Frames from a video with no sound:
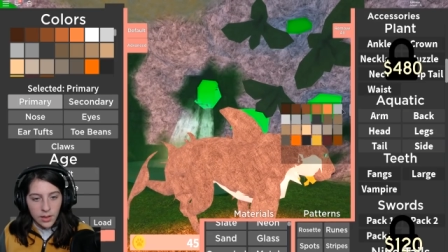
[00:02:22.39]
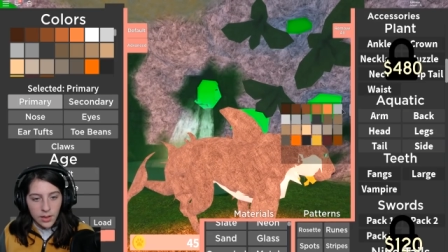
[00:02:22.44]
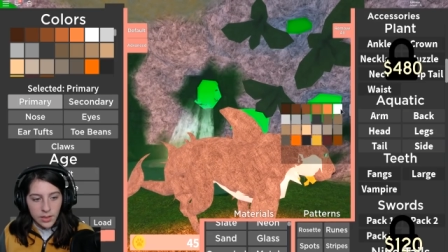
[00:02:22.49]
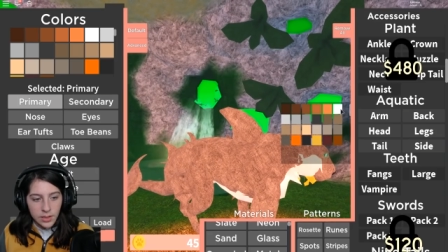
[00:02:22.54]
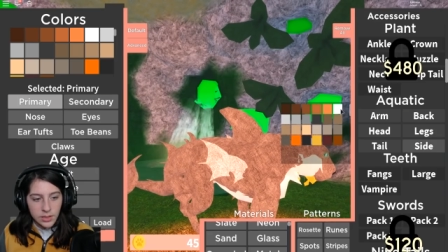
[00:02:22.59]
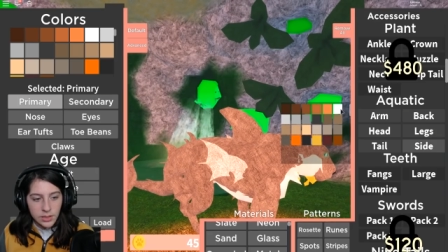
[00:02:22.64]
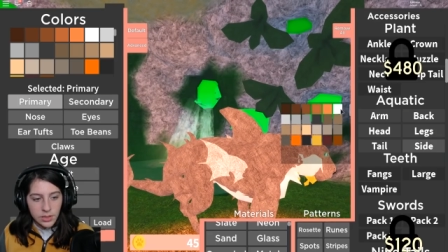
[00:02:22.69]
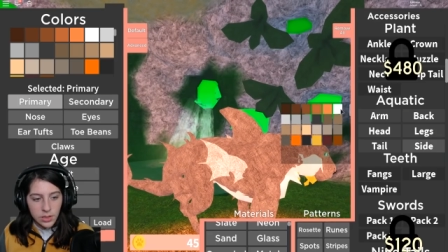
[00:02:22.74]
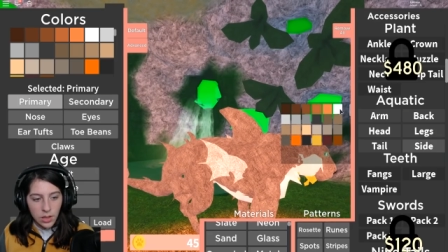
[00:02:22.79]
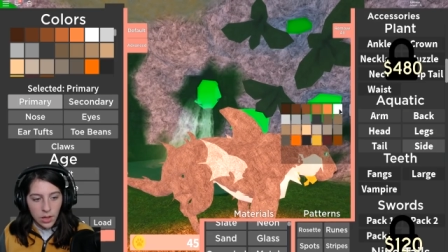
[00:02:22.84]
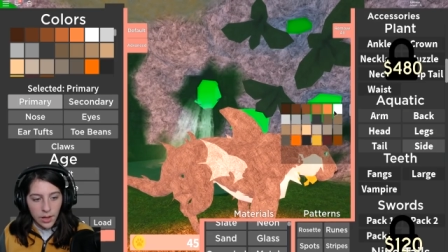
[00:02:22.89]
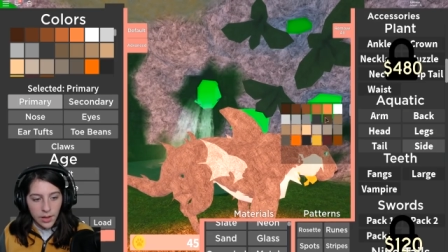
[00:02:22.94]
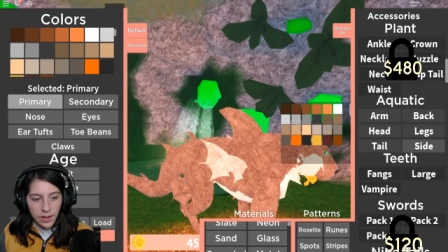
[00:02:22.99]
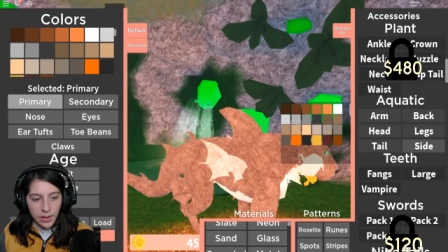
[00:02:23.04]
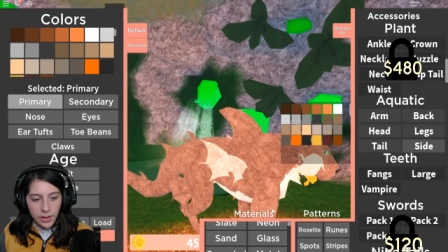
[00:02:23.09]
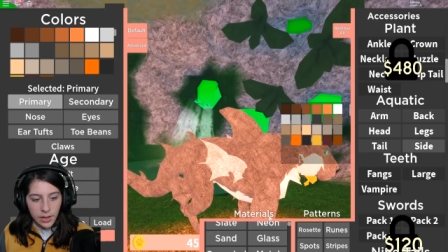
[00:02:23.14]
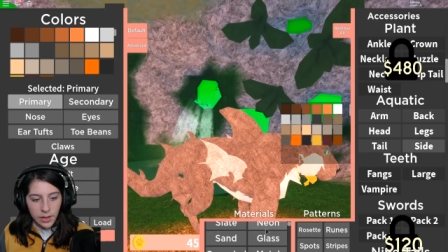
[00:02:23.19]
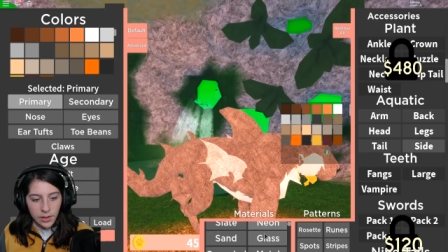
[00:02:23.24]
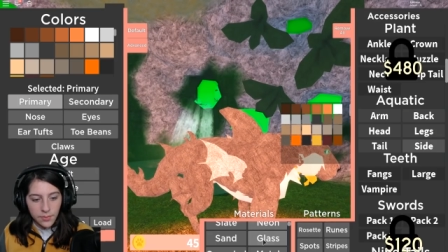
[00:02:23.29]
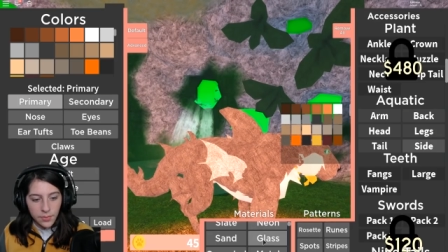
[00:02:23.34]

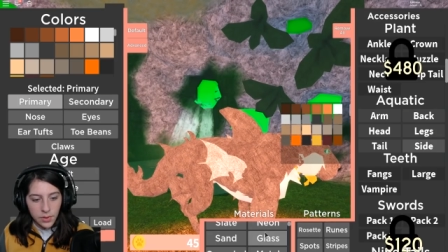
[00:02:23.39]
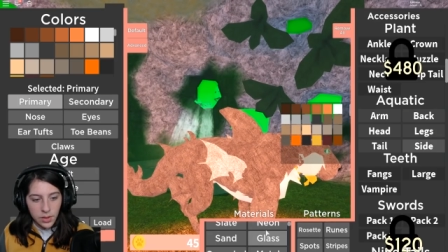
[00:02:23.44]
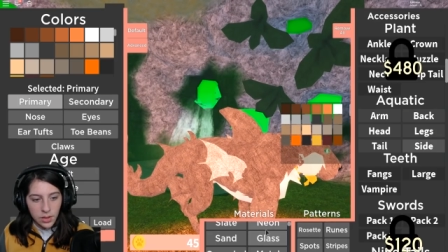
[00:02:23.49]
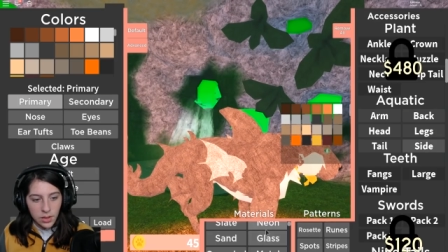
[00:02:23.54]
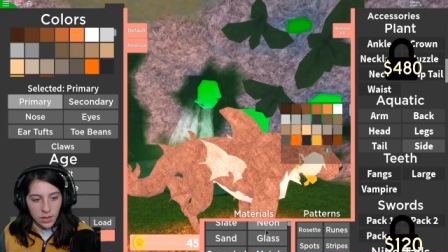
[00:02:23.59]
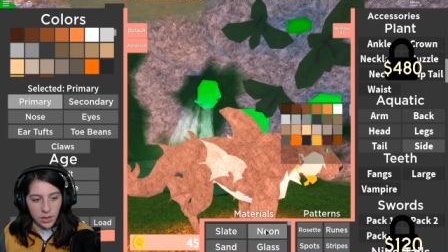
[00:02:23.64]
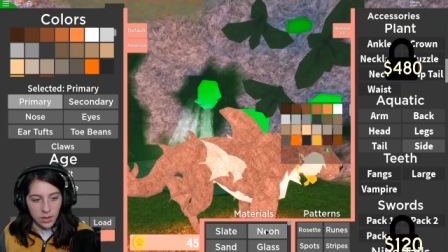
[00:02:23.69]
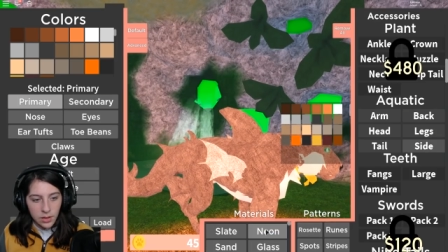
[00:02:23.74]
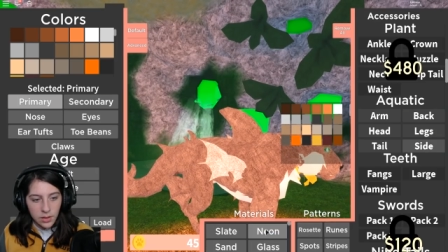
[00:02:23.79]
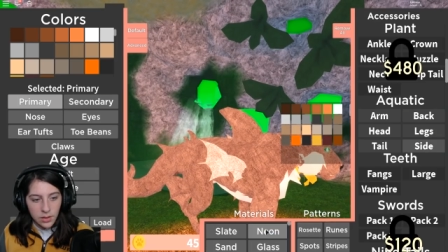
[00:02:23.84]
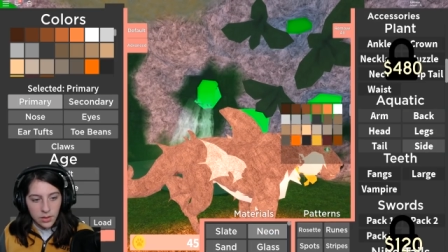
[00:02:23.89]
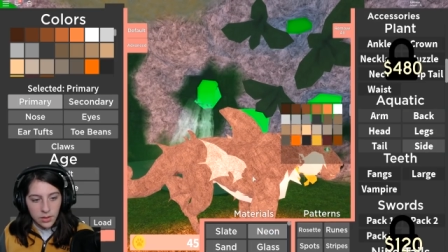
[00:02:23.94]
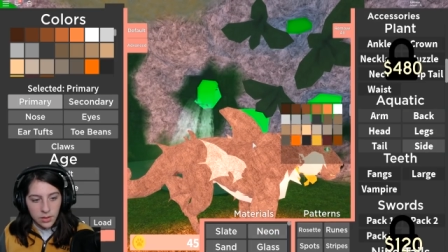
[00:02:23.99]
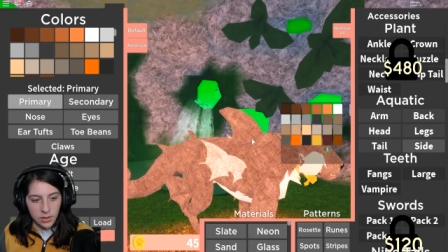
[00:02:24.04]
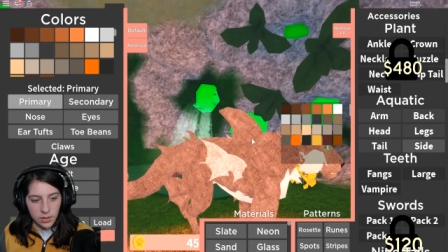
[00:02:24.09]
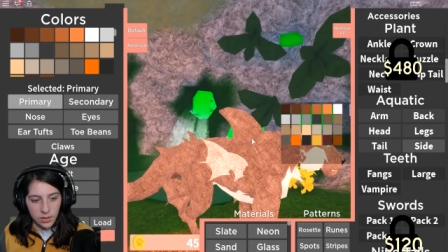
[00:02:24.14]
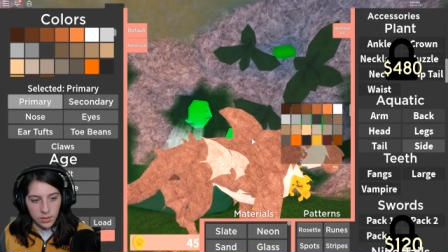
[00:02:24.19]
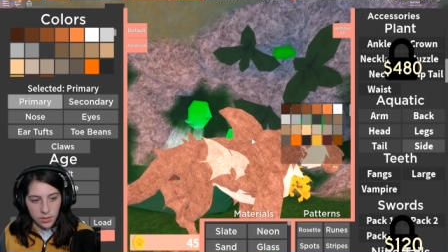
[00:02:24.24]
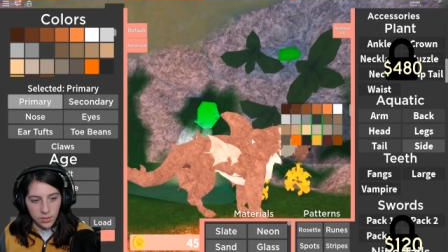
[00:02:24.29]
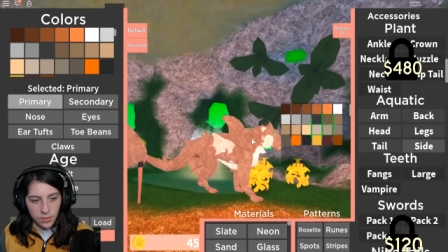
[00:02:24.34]
exotic up in here.
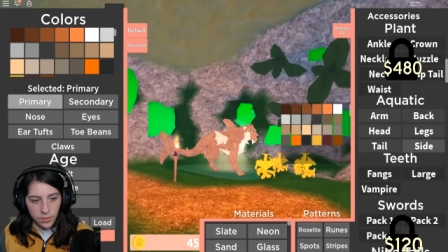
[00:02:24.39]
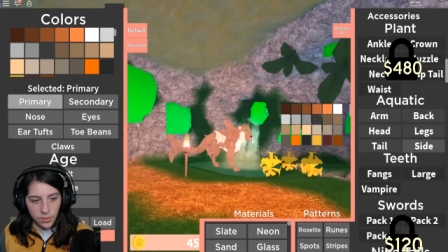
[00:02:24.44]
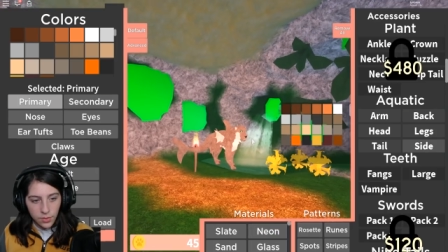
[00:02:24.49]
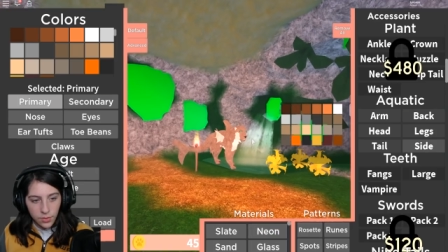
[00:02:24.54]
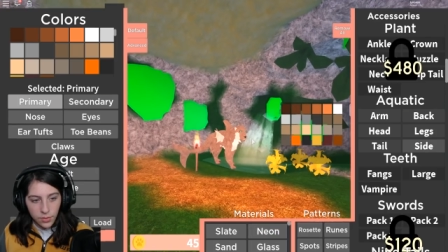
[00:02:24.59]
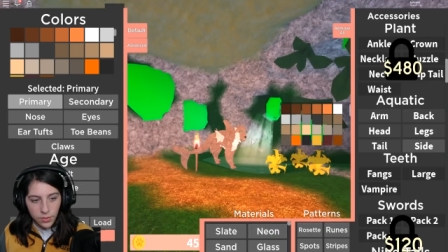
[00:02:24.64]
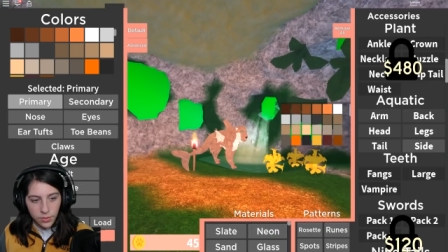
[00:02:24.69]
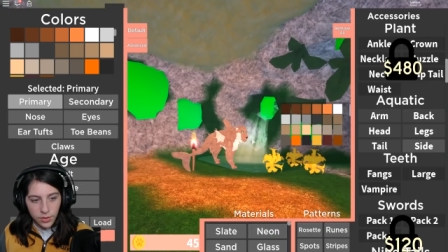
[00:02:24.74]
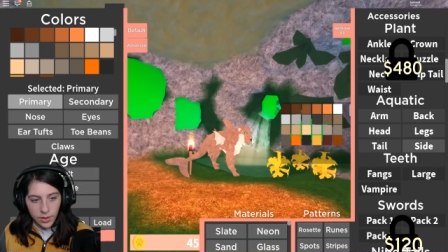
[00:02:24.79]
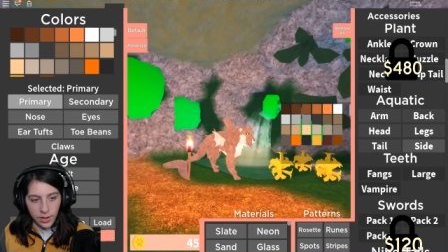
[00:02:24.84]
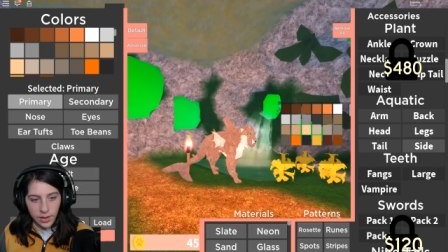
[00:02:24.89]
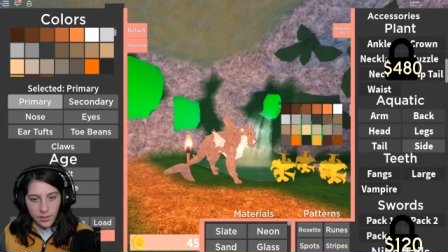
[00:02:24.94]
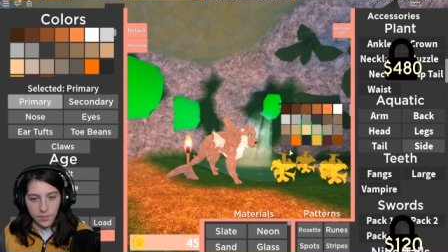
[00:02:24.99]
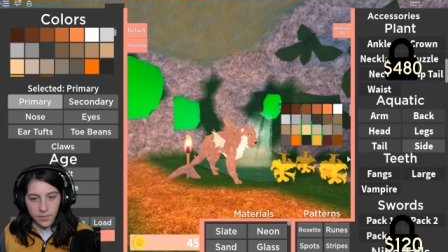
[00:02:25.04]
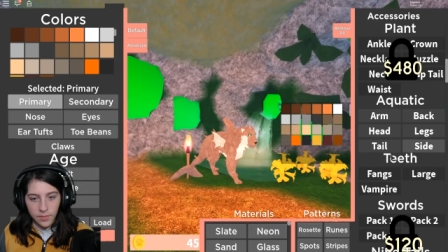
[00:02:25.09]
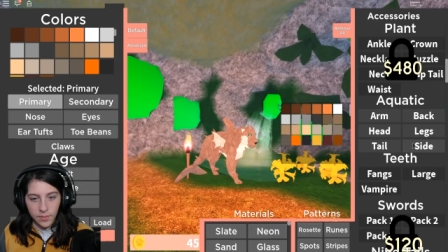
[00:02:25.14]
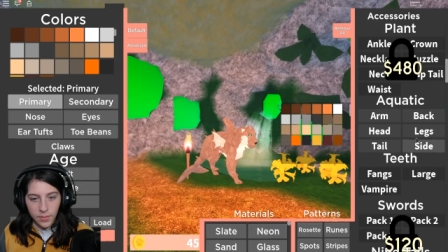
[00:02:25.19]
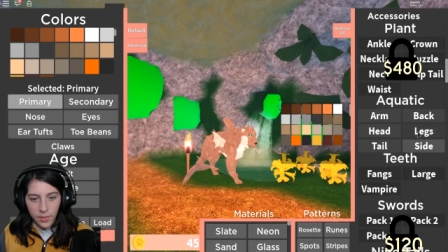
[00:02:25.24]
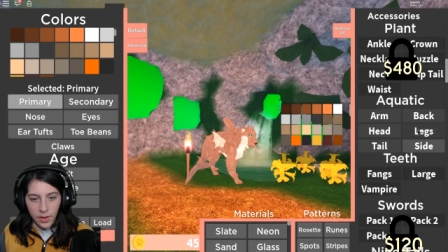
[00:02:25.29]
Oh, hold on.